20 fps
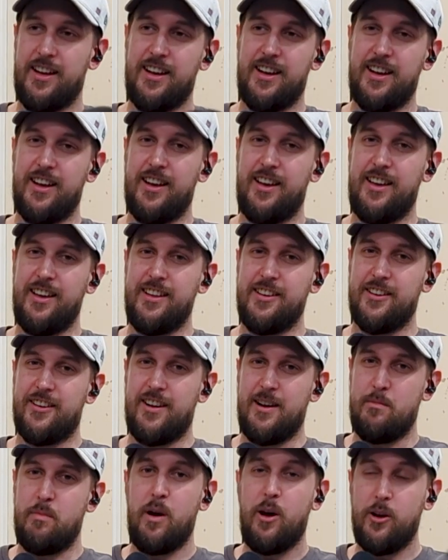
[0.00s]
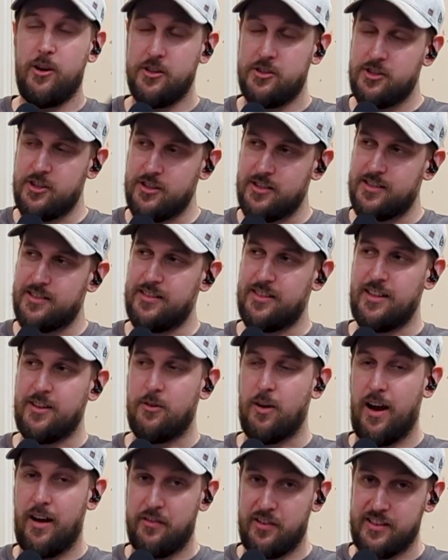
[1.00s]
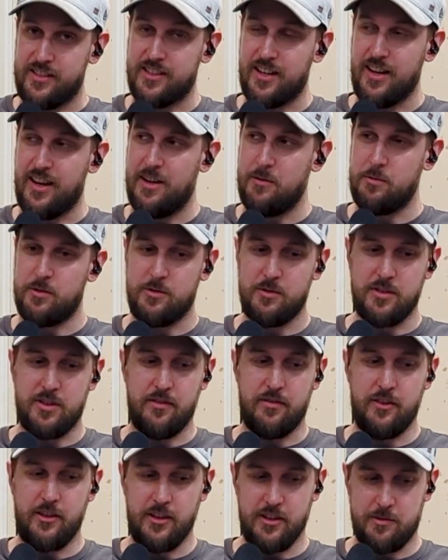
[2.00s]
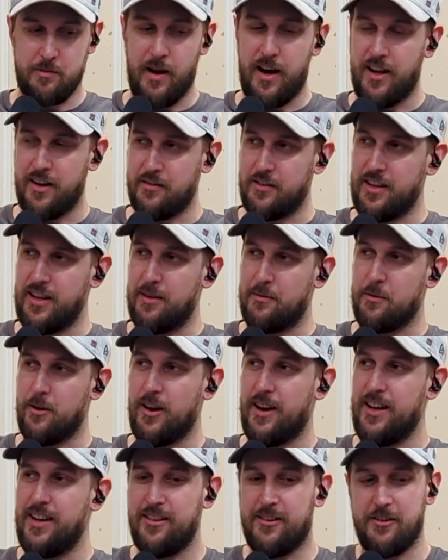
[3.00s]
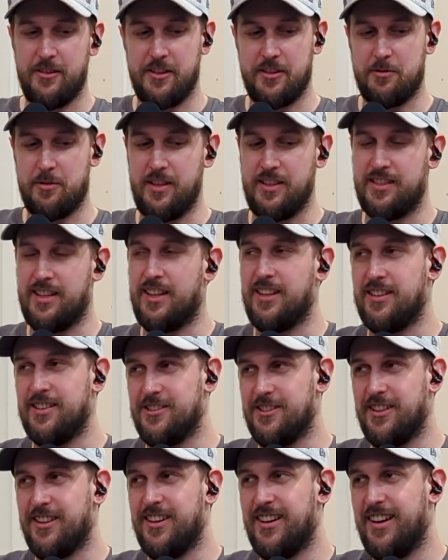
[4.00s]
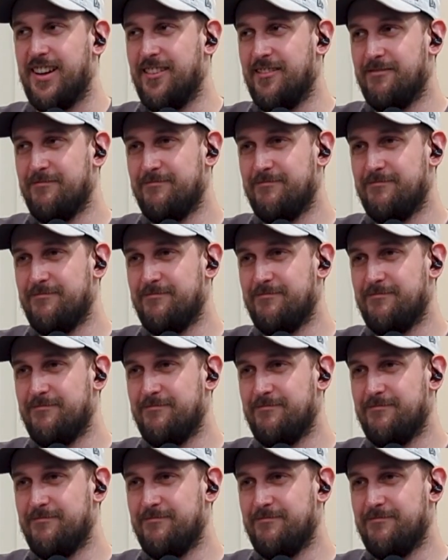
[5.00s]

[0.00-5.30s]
And I purchased the graphics card, which was the first part of the upgrade, on the 22nd of July.